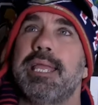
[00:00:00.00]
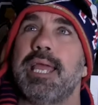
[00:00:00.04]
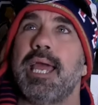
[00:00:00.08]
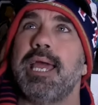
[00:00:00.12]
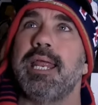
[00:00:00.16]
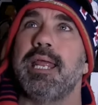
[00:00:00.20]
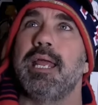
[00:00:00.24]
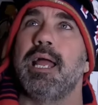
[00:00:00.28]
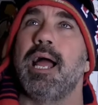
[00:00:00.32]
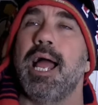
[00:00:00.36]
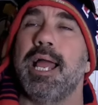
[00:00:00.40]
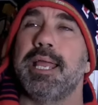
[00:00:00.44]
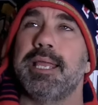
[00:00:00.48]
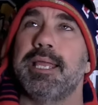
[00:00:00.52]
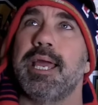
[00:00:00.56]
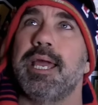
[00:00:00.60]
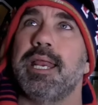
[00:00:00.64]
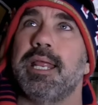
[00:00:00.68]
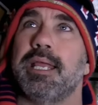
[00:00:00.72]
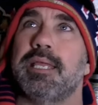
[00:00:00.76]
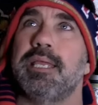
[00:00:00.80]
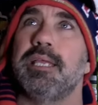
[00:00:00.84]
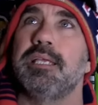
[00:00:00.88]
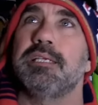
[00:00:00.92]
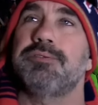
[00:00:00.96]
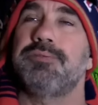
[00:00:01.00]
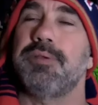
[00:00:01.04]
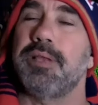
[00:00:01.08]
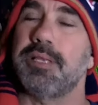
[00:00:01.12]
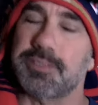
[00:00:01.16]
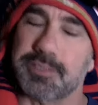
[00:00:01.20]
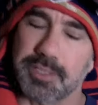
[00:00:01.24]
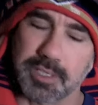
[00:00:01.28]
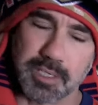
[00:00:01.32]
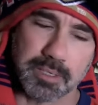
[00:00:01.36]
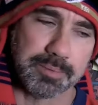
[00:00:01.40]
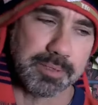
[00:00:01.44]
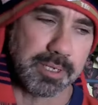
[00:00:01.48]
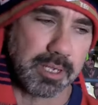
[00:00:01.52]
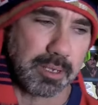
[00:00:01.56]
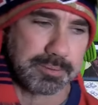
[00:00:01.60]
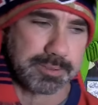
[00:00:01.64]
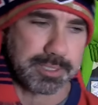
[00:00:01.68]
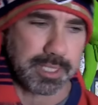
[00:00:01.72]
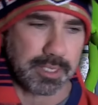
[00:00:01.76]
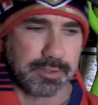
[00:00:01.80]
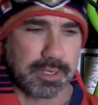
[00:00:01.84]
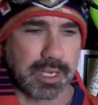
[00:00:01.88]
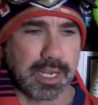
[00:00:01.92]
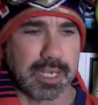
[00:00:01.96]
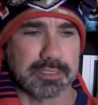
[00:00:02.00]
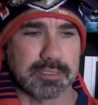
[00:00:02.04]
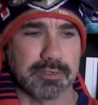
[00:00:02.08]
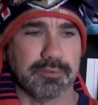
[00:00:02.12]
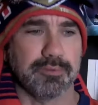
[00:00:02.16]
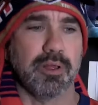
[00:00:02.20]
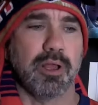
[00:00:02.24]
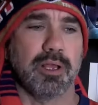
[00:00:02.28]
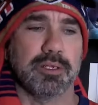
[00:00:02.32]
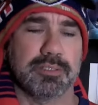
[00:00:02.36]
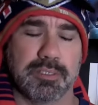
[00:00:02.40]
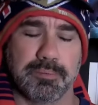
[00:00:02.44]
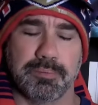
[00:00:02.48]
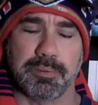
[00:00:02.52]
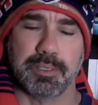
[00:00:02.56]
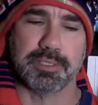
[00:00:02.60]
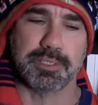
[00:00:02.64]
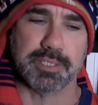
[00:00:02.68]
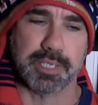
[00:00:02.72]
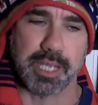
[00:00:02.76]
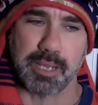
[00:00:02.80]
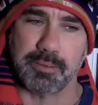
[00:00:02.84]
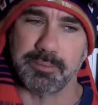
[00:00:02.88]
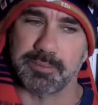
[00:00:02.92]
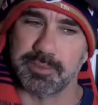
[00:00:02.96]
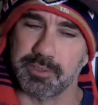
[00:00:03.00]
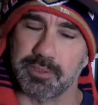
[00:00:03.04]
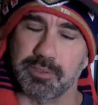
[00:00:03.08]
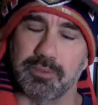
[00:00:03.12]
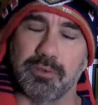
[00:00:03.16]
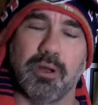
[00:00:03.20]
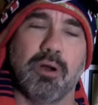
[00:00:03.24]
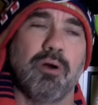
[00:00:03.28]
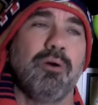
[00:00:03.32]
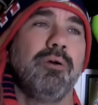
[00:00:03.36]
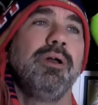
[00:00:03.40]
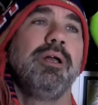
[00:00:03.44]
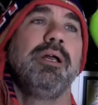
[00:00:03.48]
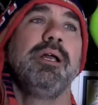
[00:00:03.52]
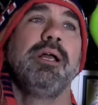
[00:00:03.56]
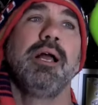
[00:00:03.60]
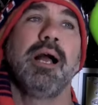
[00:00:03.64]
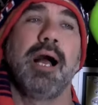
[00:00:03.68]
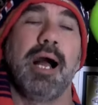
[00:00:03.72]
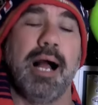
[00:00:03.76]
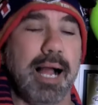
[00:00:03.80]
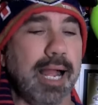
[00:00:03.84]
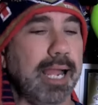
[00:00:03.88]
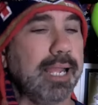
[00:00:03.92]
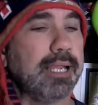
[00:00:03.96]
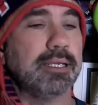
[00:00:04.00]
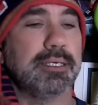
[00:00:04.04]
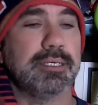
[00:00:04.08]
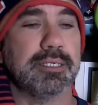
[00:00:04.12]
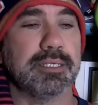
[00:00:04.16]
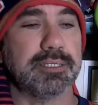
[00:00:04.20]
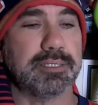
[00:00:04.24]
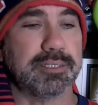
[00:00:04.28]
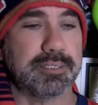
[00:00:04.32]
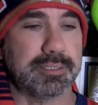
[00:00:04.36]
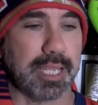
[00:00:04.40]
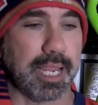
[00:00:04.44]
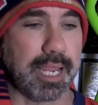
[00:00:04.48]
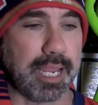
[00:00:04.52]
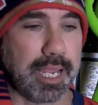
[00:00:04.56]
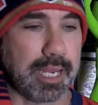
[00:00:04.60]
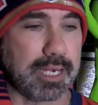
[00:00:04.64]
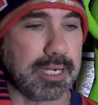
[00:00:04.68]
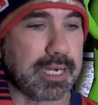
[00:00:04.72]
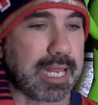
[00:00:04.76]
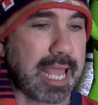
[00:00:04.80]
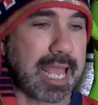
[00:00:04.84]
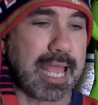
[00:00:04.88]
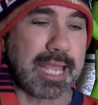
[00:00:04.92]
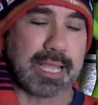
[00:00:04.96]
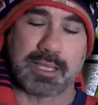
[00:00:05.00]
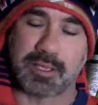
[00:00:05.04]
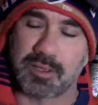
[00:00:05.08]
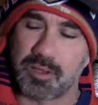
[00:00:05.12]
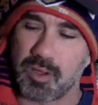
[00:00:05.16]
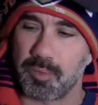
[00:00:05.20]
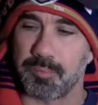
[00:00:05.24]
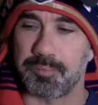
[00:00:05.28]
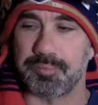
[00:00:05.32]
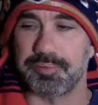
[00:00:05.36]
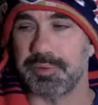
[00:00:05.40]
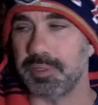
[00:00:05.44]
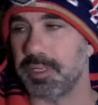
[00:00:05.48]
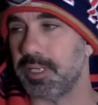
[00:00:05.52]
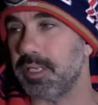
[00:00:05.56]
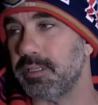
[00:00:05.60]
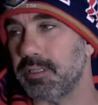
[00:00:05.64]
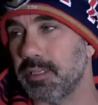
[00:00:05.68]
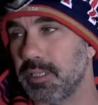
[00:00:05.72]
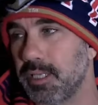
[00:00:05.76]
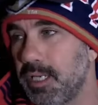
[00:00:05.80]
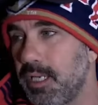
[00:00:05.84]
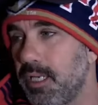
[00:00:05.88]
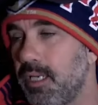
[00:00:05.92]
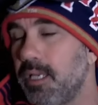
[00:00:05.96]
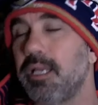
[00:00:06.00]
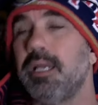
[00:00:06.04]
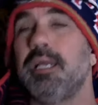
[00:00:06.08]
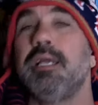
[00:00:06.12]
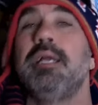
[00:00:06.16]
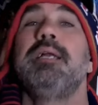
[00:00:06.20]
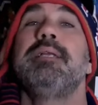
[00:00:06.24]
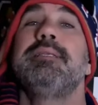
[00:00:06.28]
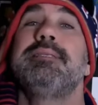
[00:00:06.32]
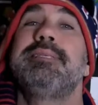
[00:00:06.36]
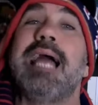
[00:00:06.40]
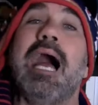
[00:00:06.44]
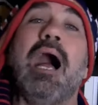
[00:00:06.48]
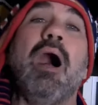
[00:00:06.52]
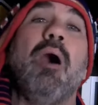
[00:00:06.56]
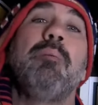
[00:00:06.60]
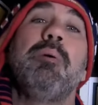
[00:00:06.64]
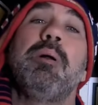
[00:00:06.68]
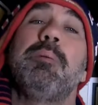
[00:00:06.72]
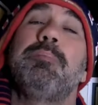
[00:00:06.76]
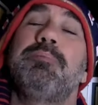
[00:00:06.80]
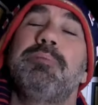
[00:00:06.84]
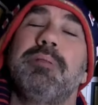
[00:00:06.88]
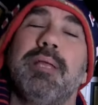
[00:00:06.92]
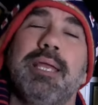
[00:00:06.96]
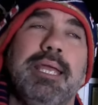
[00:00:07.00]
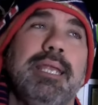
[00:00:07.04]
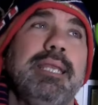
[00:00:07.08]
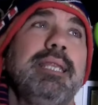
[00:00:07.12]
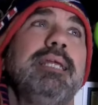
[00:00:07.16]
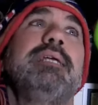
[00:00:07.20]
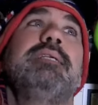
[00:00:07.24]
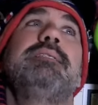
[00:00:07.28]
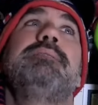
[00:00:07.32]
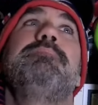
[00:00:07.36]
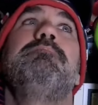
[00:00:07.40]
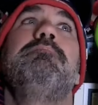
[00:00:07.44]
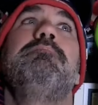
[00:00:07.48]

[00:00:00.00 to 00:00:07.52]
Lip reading: get it. I get it. Kings fans are going to be upset. You guys have lost a bunch of games in a row. I understand that completely. Talbot played his